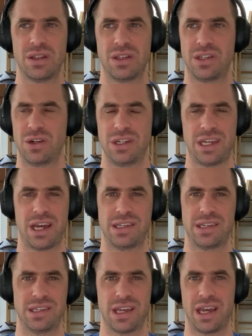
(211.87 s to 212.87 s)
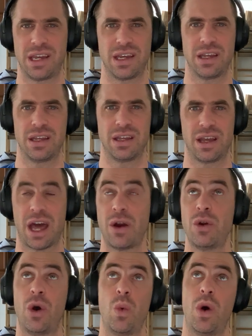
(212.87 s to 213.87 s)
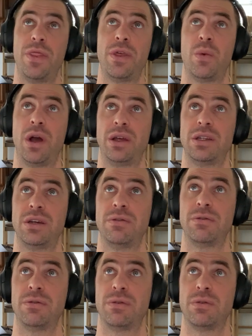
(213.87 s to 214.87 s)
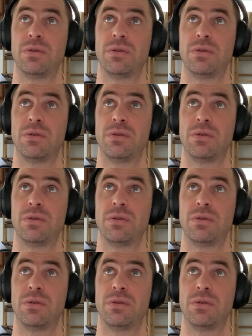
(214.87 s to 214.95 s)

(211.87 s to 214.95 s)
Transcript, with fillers: The Series S is like, I don't know what the relative